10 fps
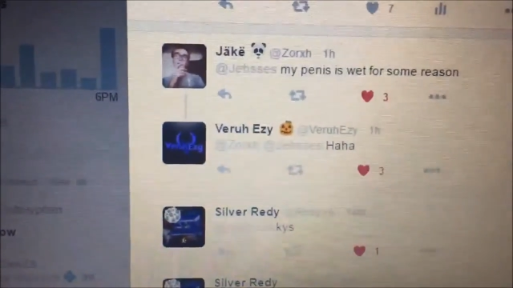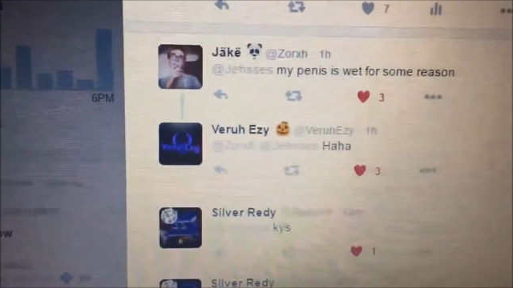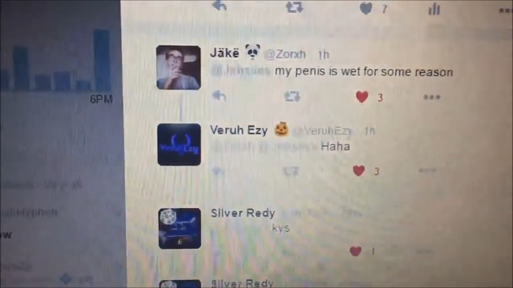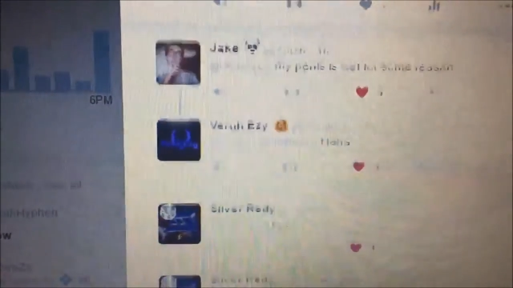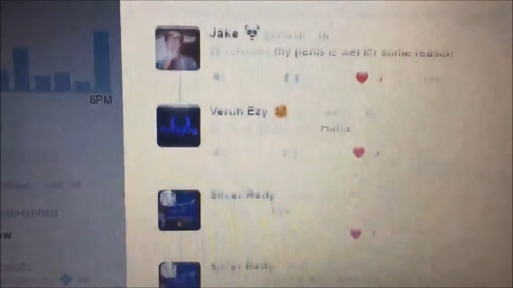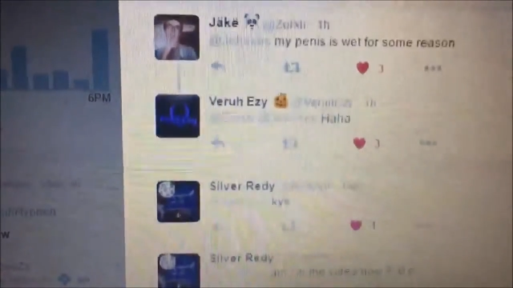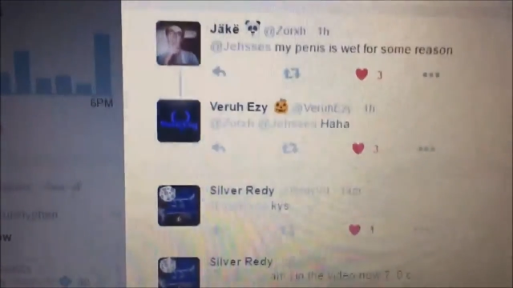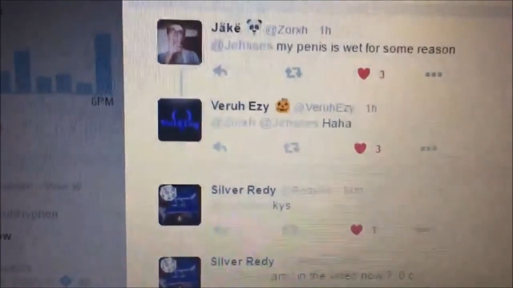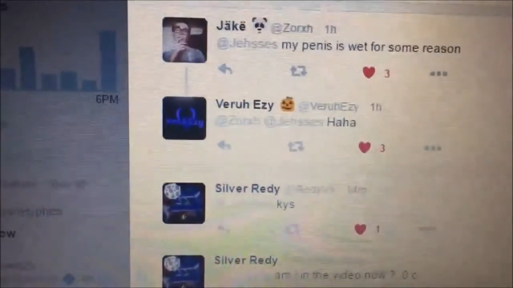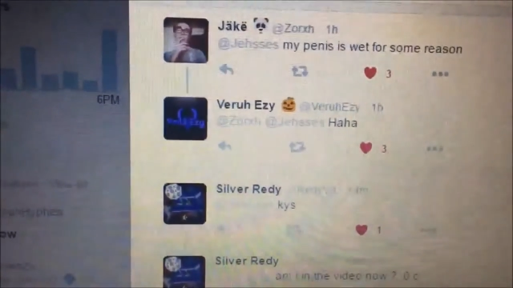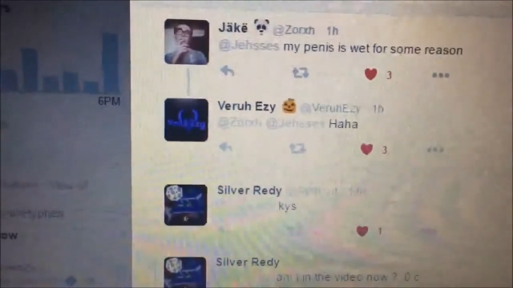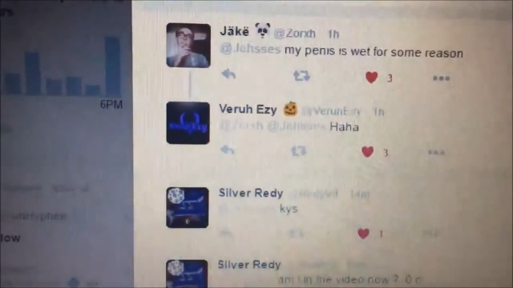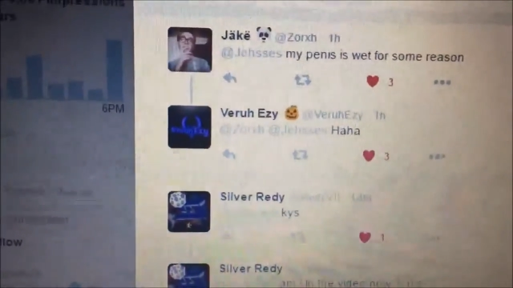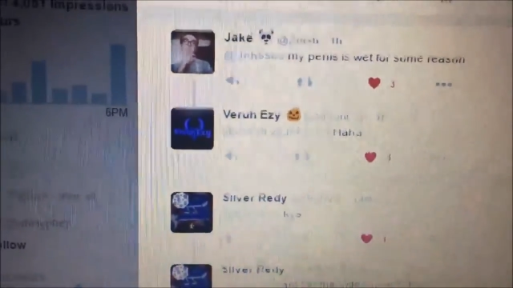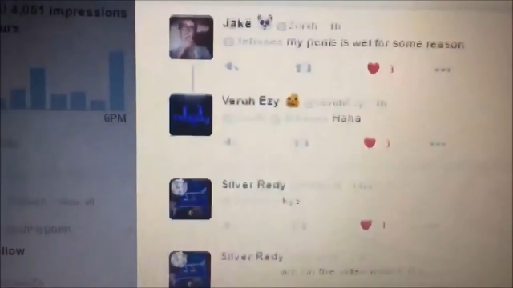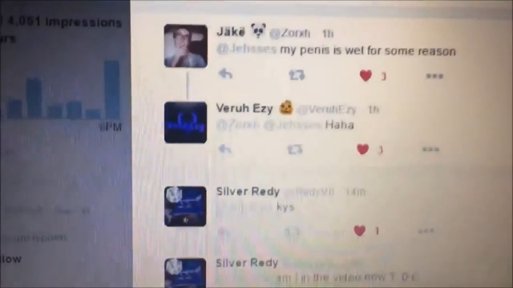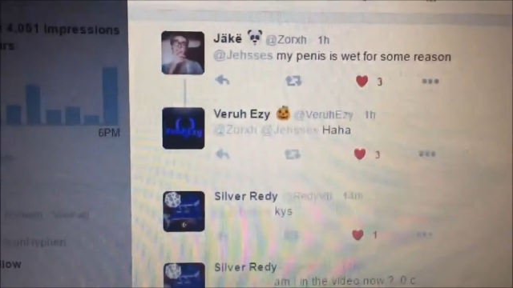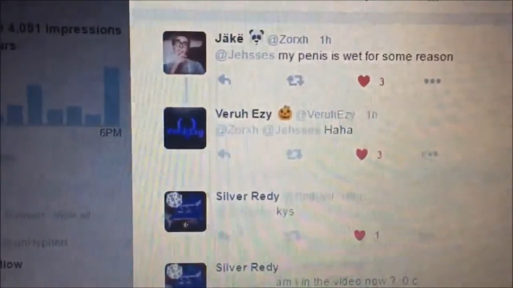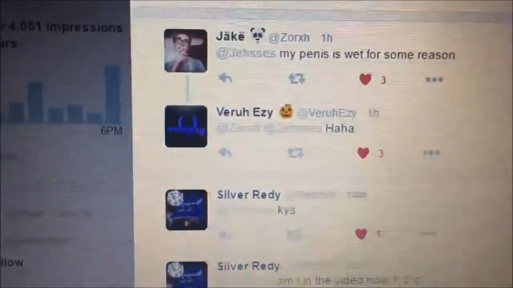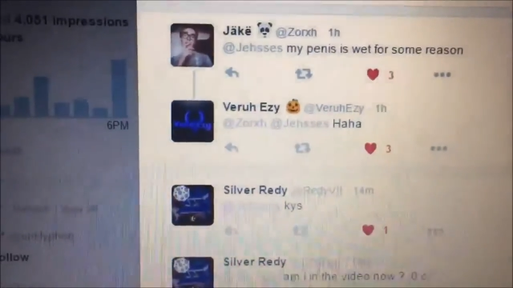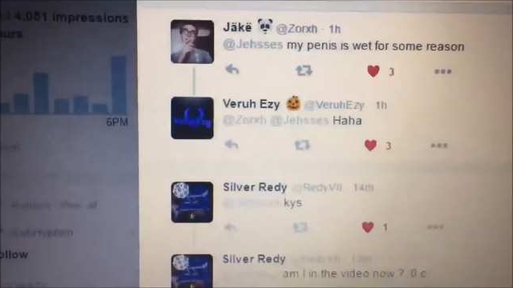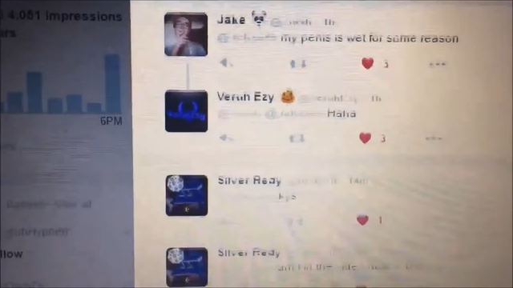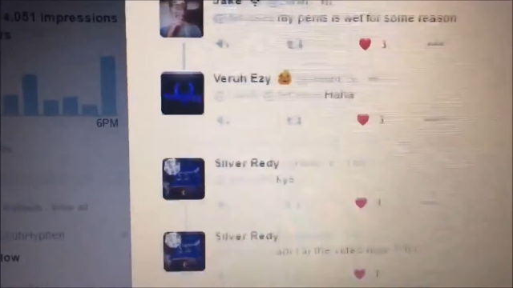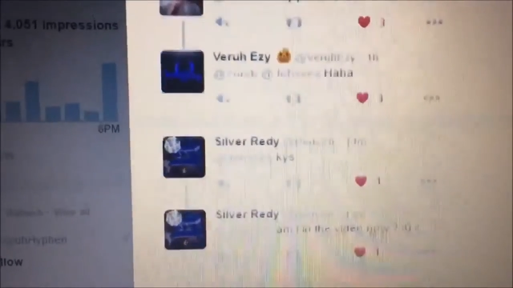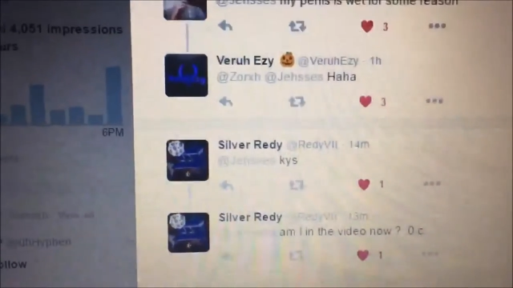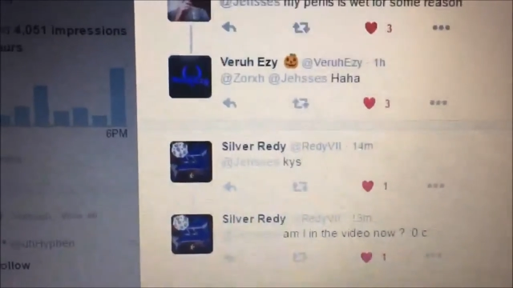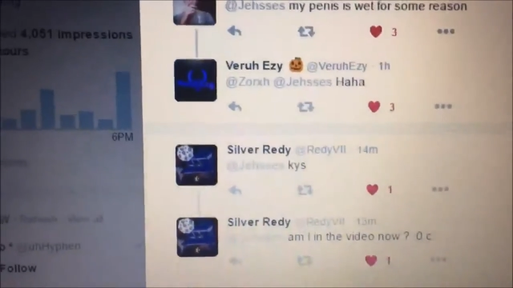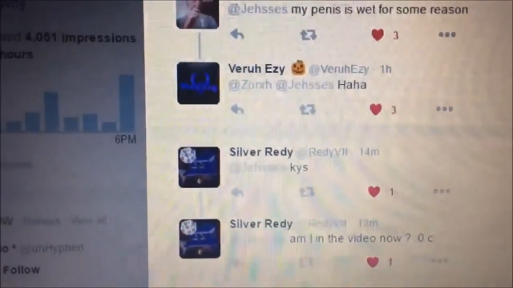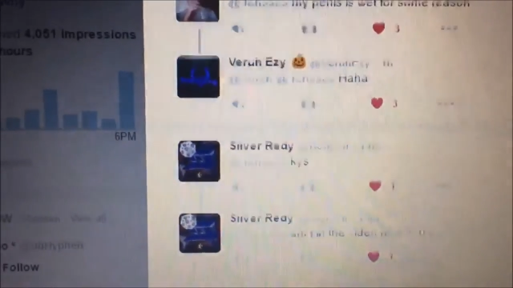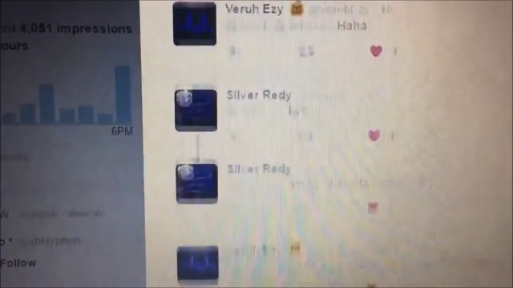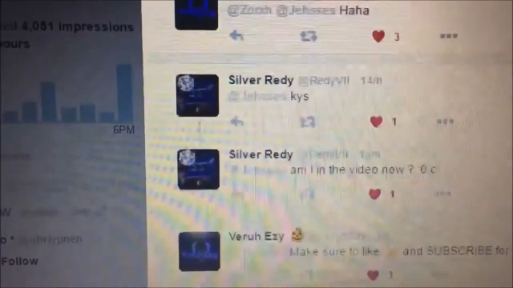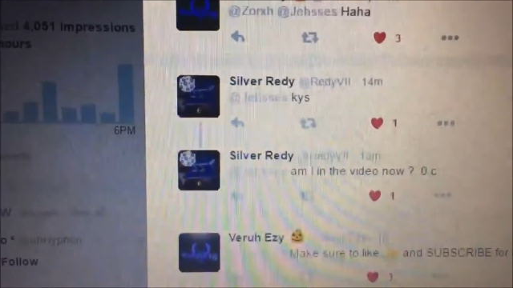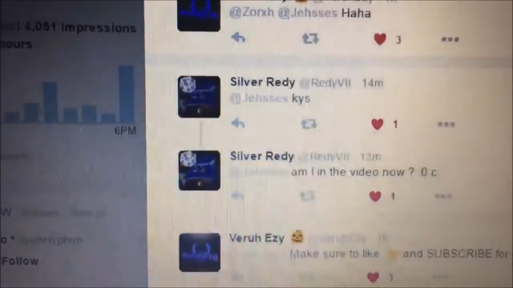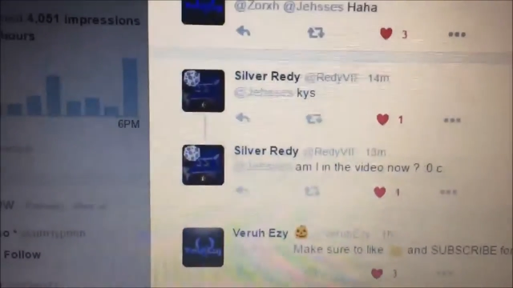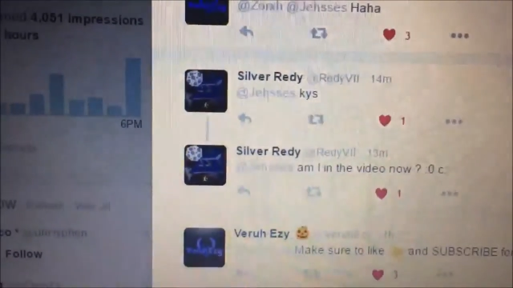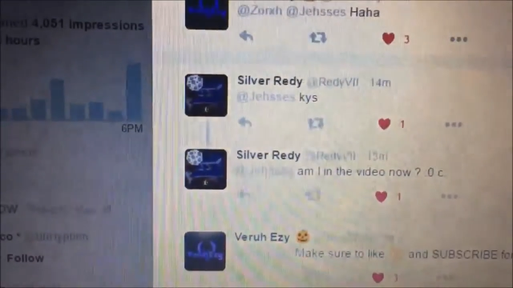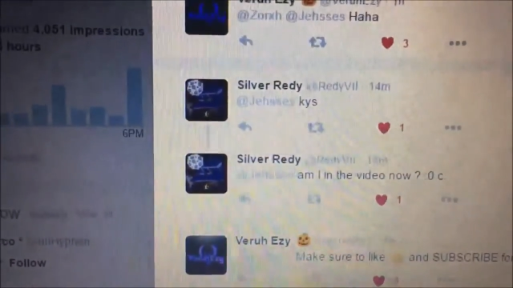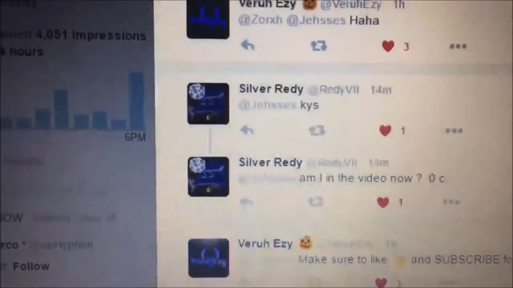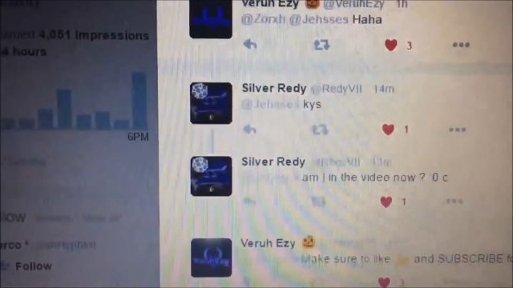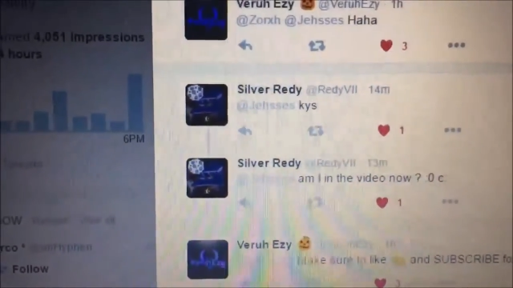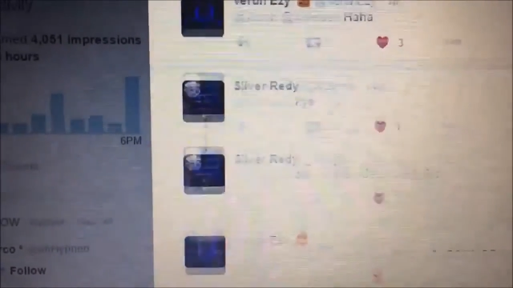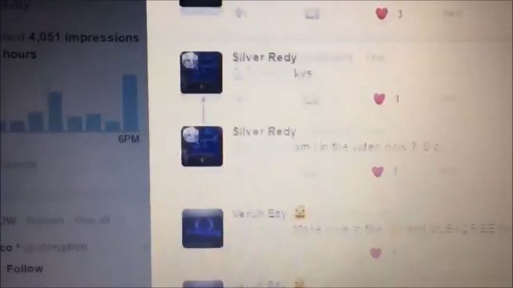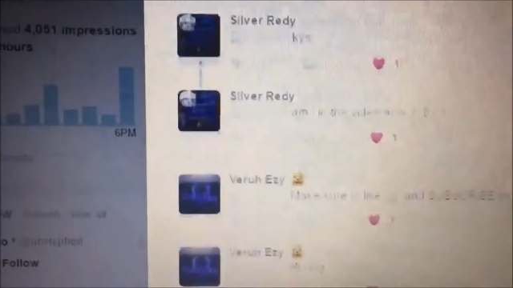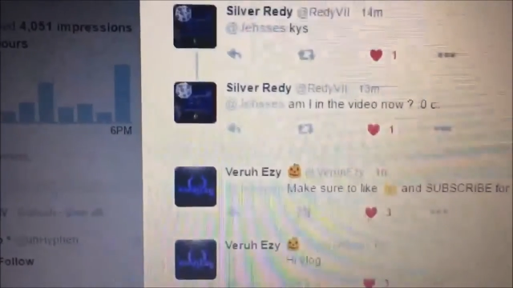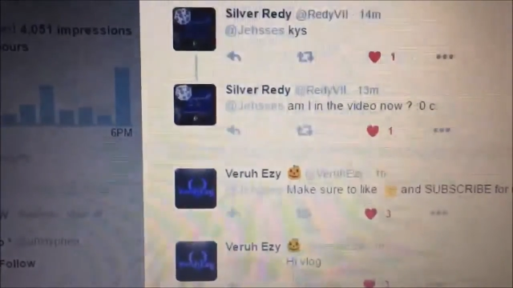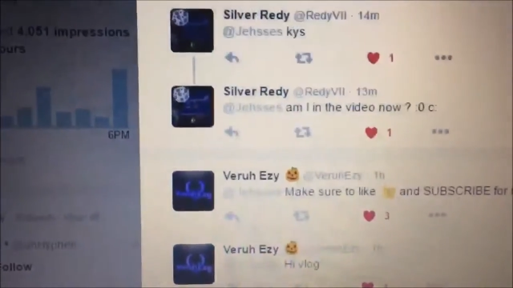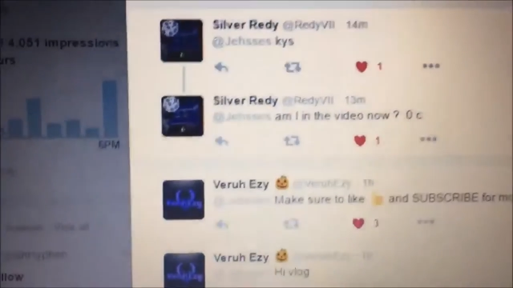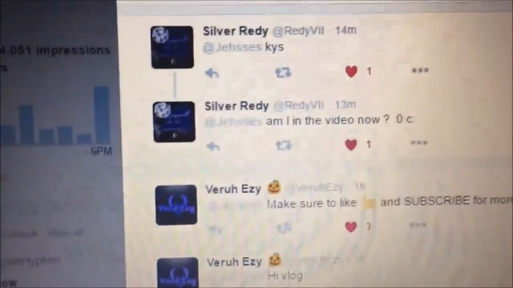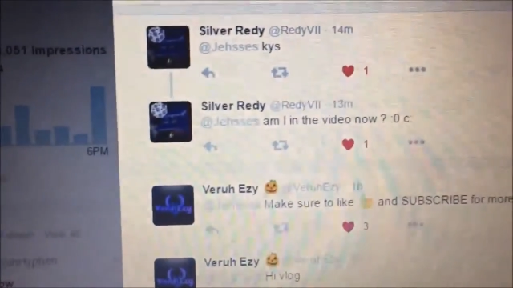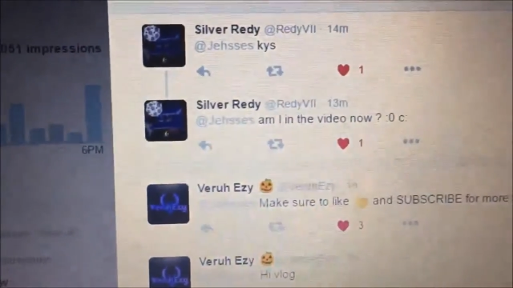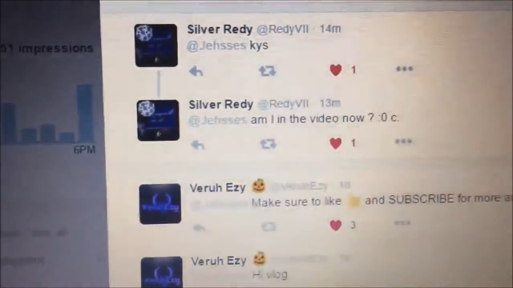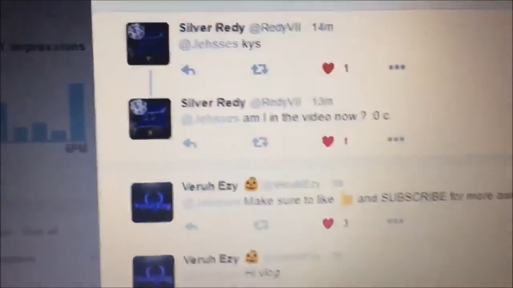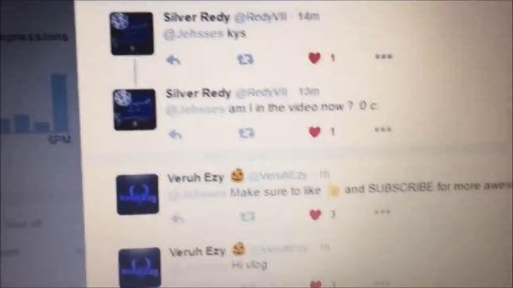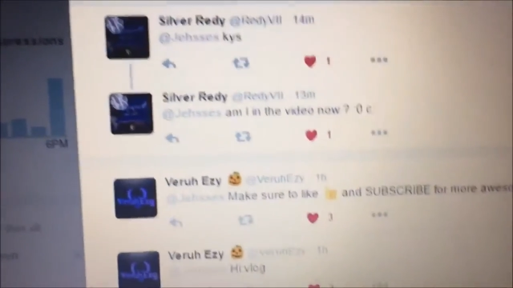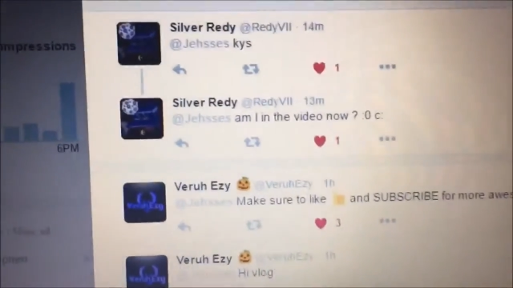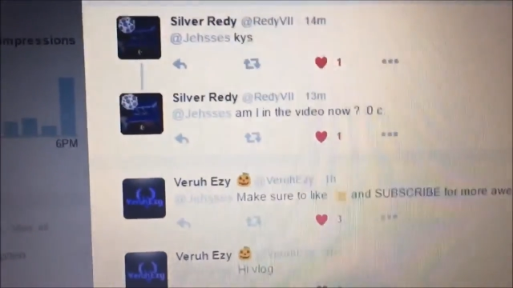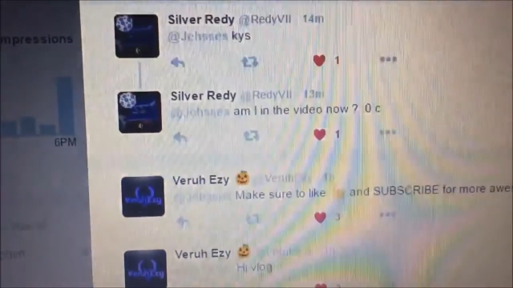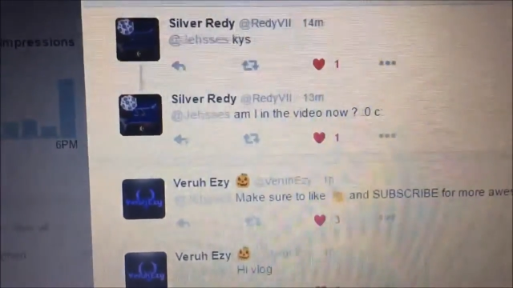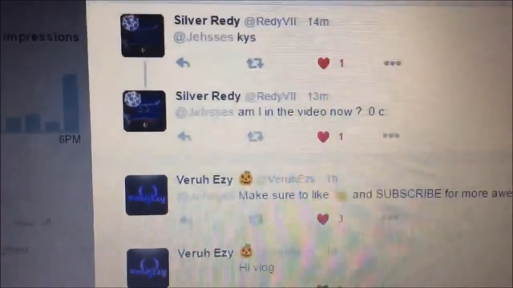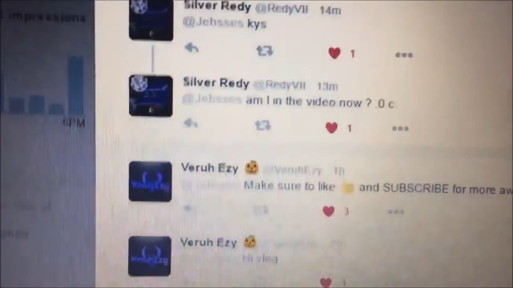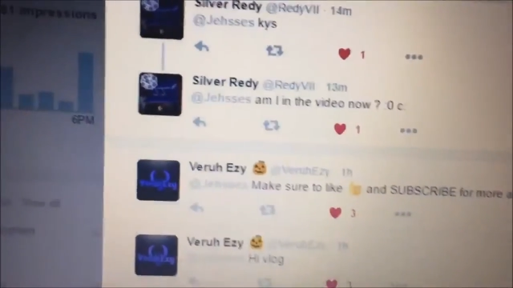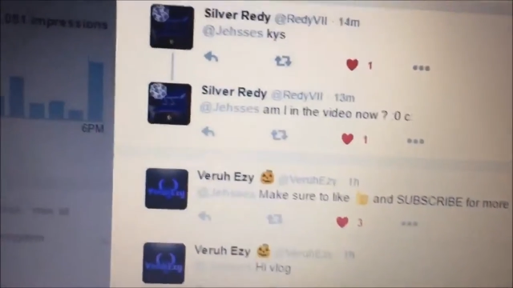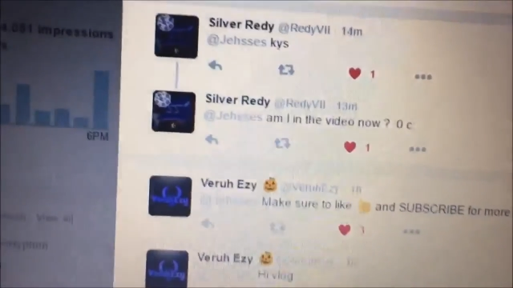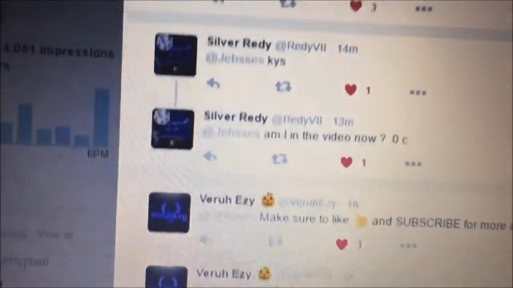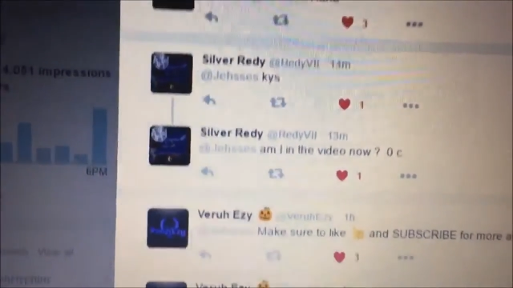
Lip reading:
Nobody's mouth can be seen.